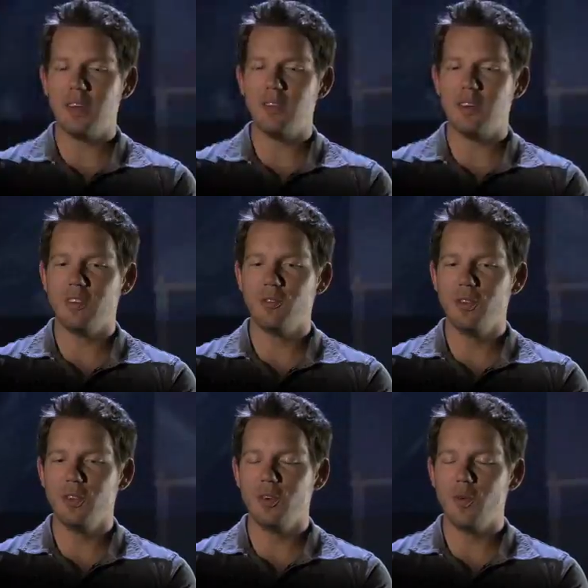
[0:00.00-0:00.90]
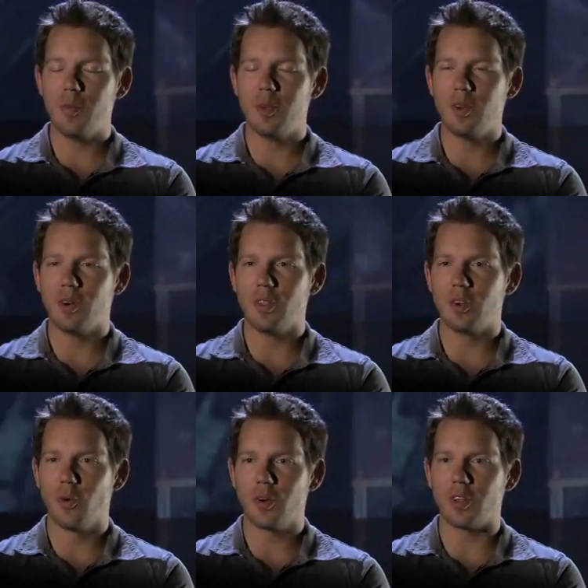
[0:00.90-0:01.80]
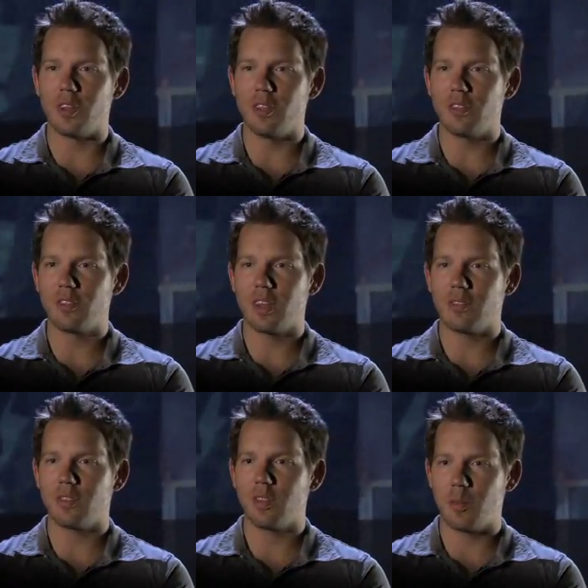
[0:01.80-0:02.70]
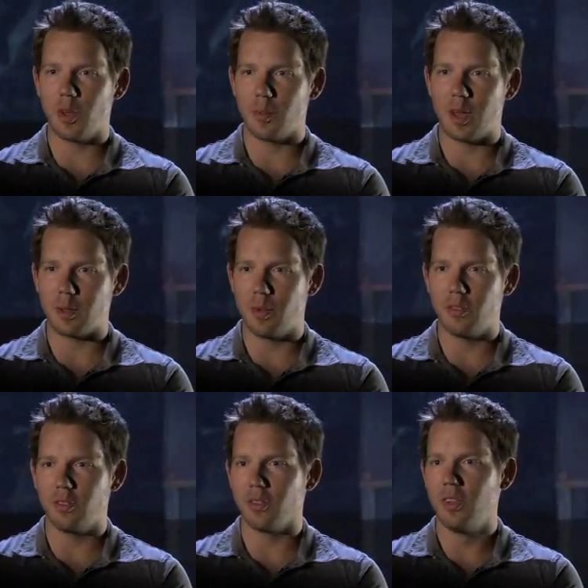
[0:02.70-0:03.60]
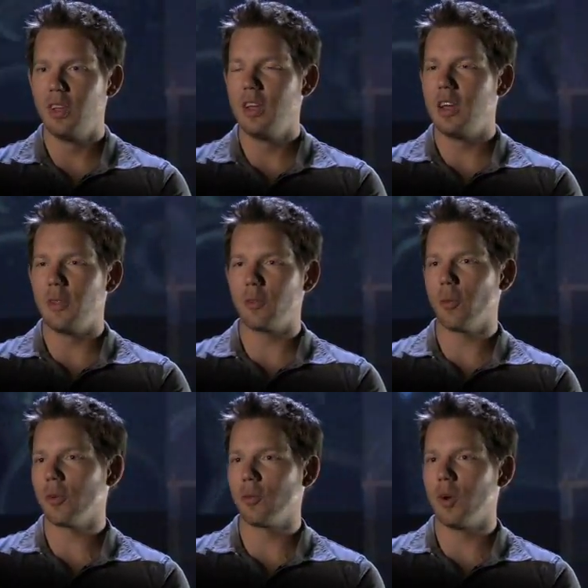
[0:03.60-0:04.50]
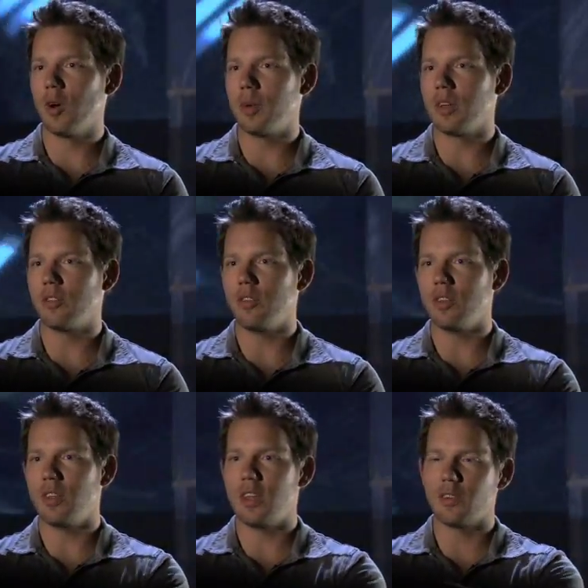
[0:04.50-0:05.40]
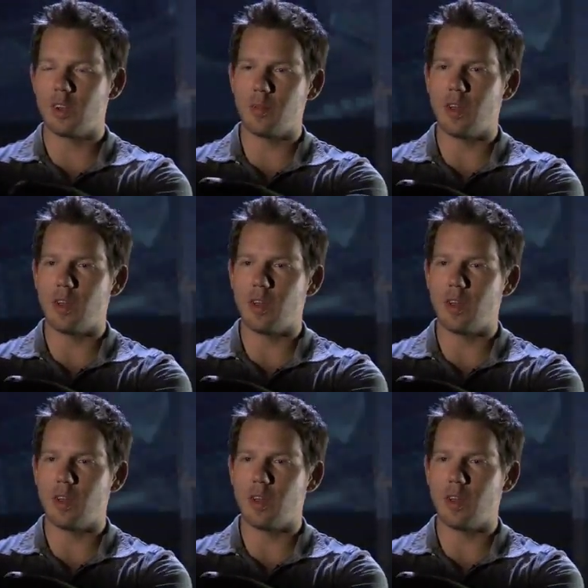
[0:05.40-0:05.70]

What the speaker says: we have a really cool weapon called the Gorgon, and this is kind of a semi-automatic pistol. And this works well because you can take your